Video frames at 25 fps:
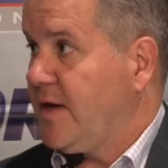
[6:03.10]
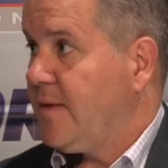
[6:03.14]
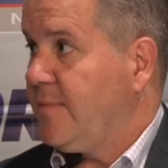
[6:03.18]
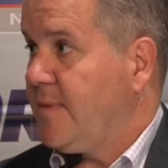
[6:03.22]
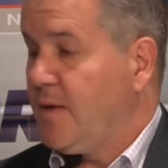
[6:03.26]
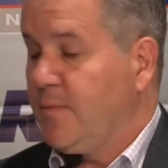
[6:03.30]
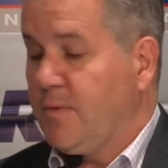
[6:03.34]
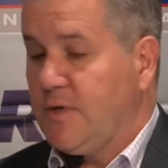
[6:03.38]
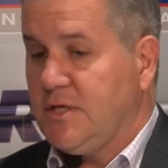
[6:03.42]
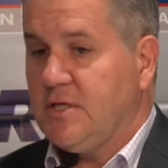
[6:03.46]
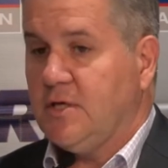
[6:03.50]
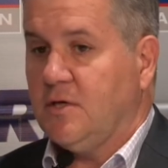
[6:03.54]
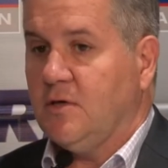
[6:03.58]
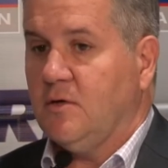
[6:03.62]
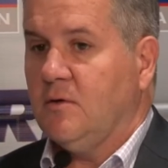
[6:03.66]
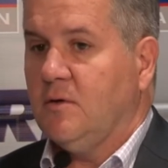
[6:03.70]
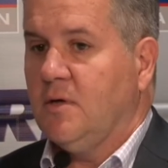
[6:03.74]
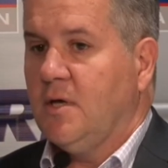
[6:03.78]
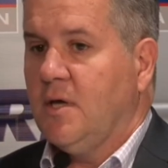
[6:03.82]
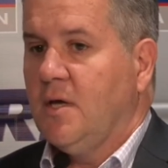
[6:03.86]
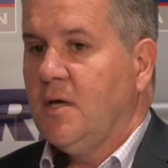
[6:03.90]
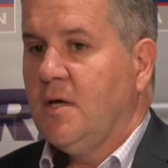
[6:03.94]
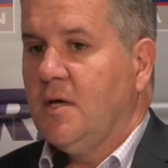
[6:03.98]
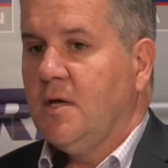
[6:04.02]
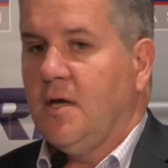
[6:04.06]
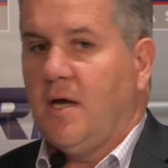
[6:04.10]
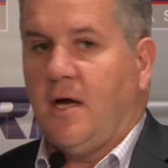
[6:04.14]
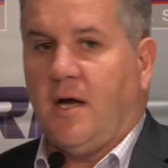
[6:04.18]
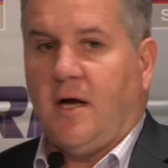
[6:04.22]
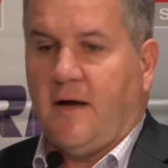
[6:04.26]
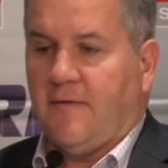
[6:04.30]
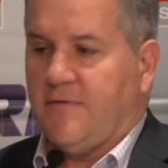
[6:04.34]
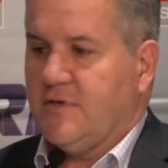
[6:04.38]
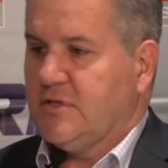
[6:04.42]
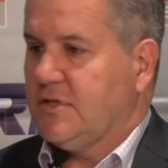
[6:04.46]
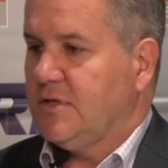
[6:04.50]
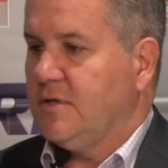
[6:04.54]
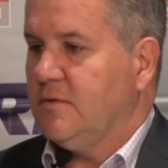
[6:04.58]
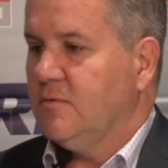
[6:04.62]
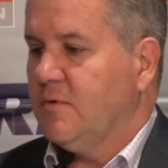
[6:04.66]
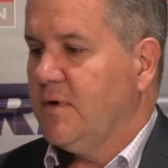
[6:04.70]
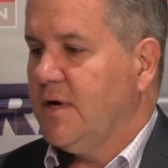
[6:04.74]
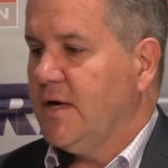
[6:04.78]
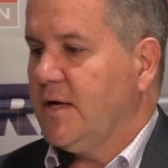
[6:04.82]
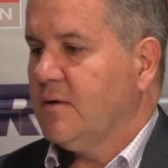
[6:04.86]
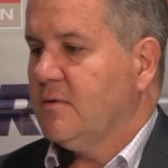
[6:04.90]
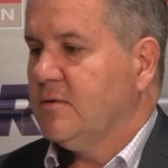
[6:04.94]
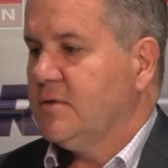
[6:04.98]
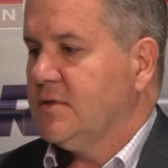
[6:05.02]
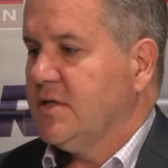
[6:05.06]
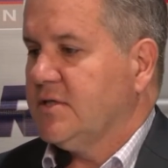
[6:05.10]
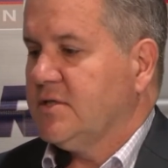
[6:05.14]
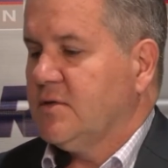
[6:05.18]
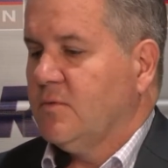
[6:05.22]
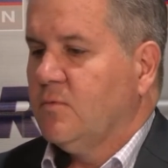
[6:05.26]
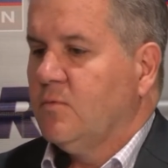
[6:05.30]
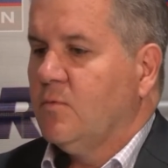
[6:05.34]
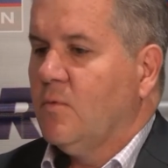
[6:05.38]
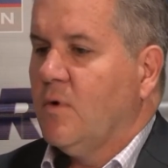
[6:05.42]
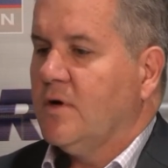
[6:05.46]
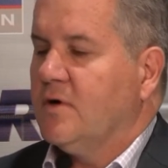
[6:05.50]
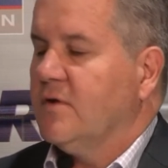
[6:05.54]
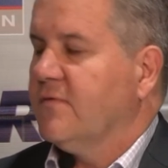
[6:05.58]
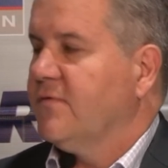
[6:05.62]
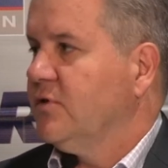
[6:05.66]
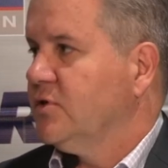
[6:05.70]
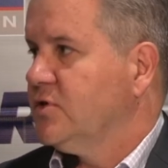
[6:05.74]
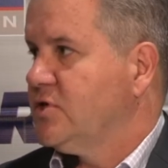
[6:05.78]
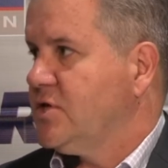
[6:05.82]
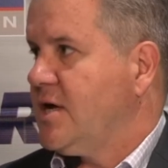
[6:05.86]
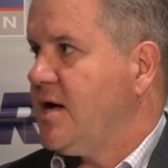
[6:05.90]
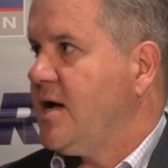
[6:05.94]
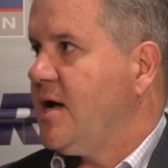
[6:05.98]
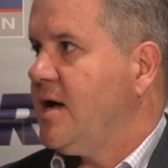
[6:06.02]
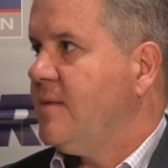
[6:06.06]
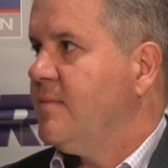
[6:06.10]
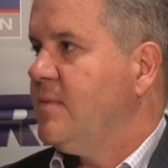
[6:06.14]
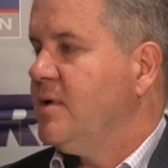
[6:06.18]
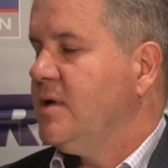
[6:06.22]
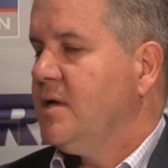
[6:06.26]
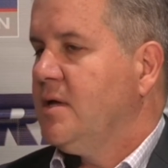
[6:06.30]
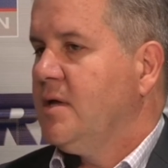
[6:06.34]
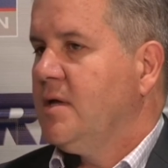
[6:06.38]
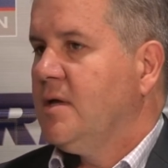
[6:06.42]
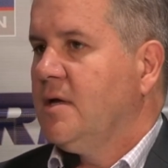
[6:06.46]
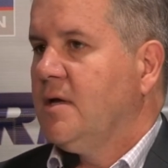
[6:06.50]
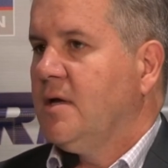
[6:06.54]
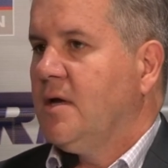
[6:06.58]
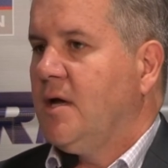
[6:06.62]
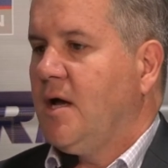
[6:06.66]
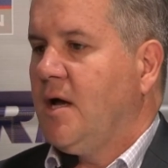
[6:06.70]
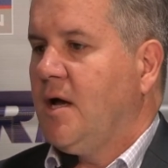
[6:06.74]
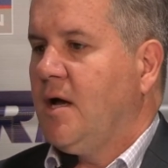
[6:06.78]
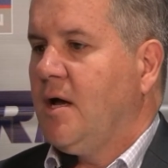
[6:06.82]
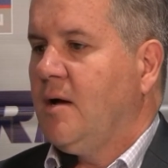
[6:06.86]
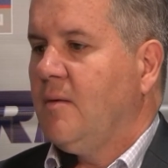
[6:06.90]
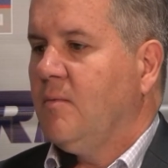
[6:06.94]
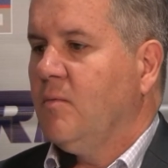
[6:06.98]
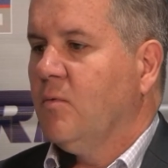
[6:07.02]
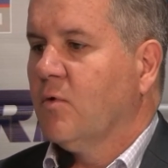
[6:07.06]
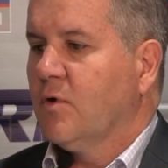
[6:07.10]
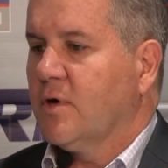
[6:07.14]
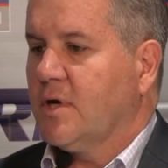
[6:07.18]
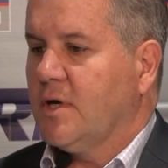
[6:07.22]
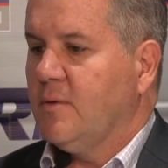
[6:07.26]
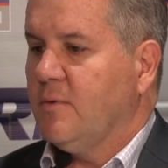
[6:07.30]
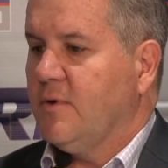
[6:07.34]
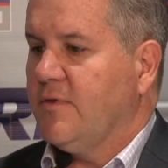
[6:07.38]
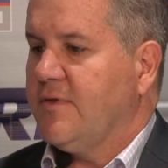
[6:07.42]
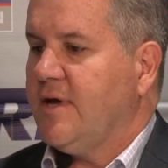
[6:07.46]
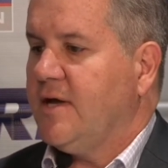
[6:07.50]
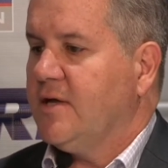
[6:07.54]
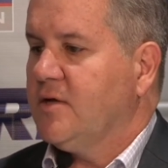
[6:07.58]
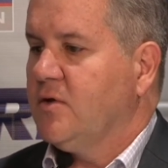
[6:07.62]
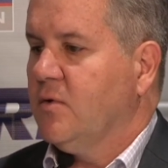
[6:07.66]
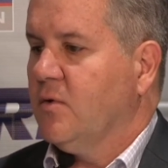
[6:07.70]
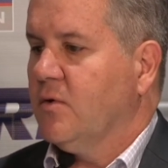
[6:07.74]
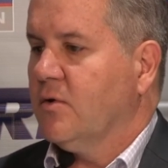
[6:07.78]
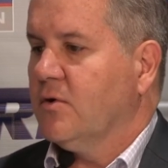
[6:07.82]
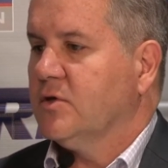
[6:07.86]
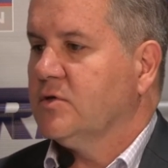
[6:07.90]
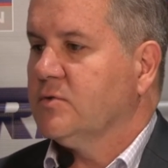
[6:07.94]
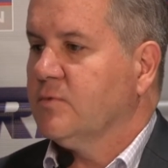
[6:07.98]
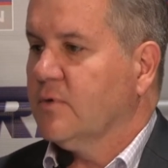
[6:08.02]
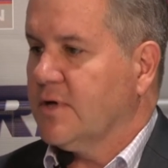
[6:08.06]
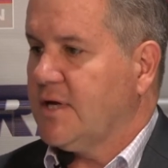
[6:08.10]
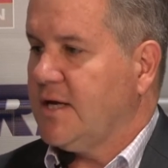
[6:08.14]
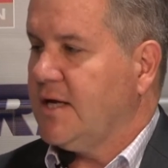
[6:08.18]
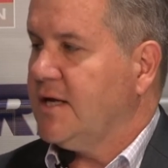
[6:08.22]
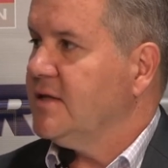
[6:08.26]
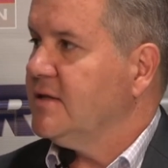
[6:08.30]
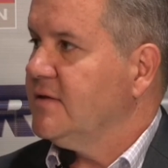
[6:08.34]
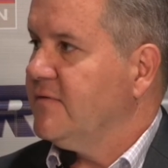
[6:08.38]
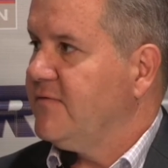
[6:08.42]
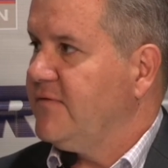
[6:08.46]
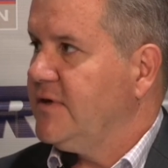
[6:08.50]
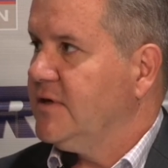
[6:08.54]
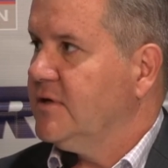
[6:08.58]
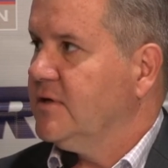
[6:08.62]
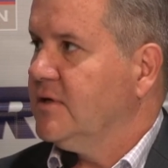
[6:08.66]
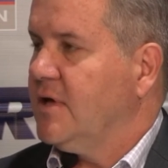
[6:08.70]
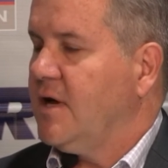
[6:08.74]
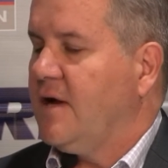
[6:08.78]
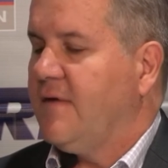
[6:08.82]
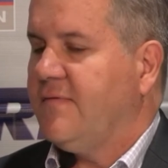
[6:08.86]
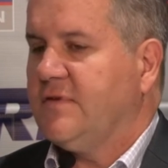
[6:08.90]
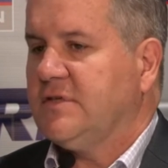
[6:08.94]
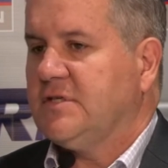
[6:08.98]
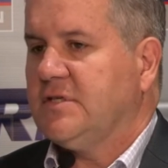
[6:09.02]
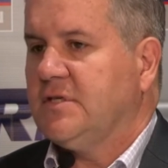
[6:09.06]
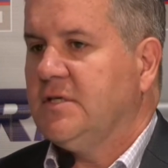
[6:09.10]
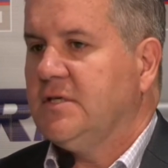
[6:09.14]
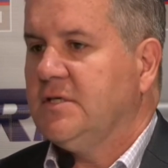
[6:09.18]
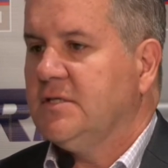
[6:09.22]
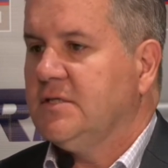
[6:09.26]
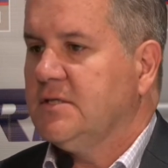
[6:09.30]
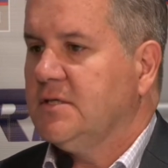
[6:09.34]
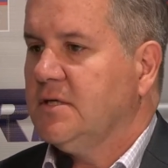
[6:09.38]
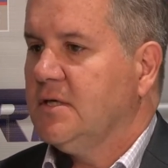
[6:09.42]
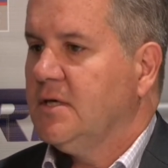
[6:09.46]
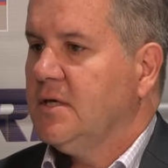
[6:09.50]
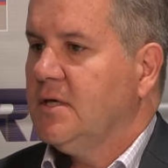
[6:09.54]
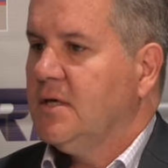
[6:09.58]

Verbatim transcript: them, and we do. Obviously, Rick does a wonderful job working with headquarters, working in the field offices.